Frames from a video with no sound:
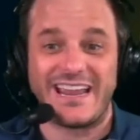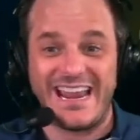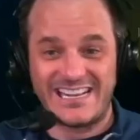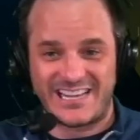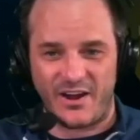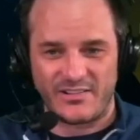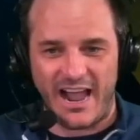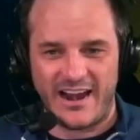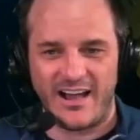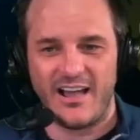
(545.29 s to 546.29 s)
East
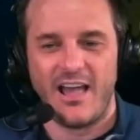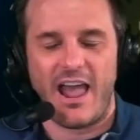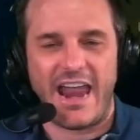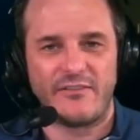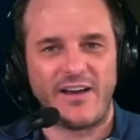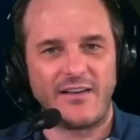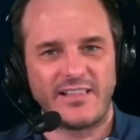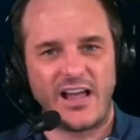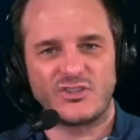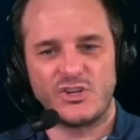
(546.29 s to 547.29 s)
Carolina, 8-5
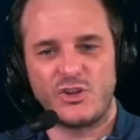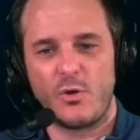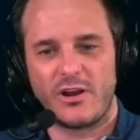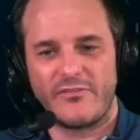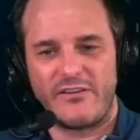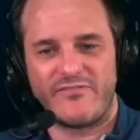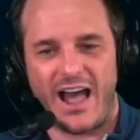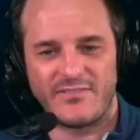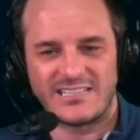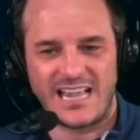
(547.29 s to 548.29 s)
last year. UNLV,
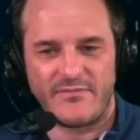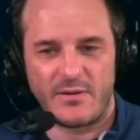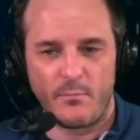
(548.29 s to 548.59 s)
5-7.